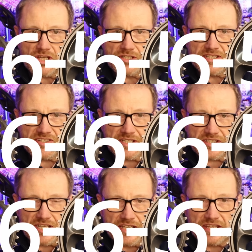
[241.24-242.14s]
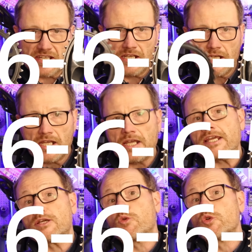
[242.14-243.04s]
36 teeth
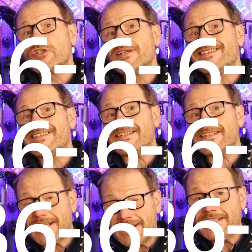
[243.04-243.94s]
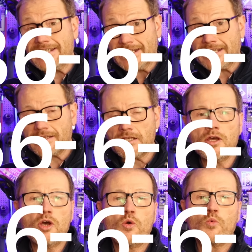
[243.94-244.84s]
equals 16 teeth
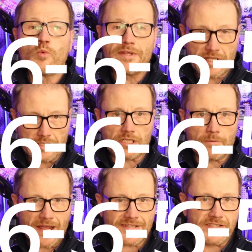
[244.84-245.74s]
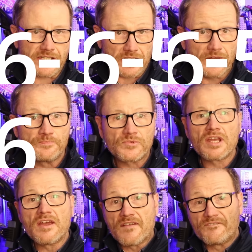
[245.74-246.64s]
within capacity.
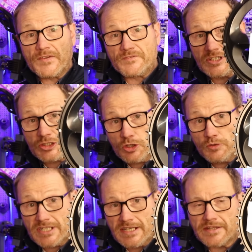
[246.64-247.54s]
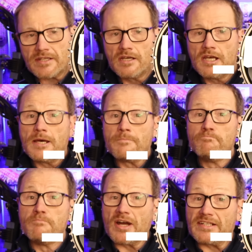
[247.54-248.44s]
52 teeth
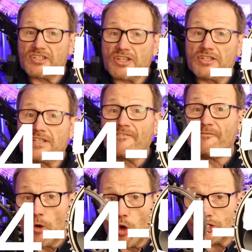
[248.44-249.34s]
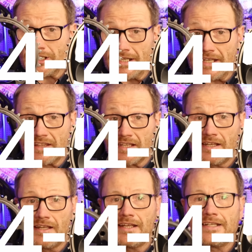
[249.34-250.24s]
minus 34 teeth
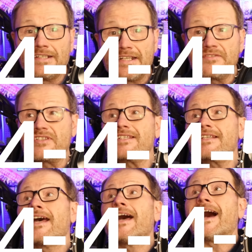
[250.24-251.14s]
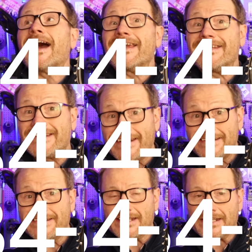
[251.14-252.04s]
leaves us
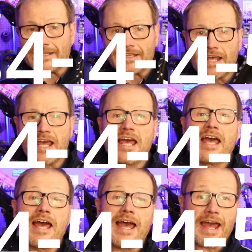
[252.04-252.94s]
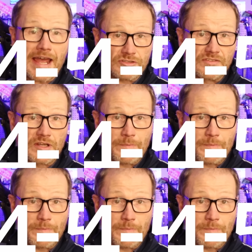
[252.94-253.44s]
18 teeth out of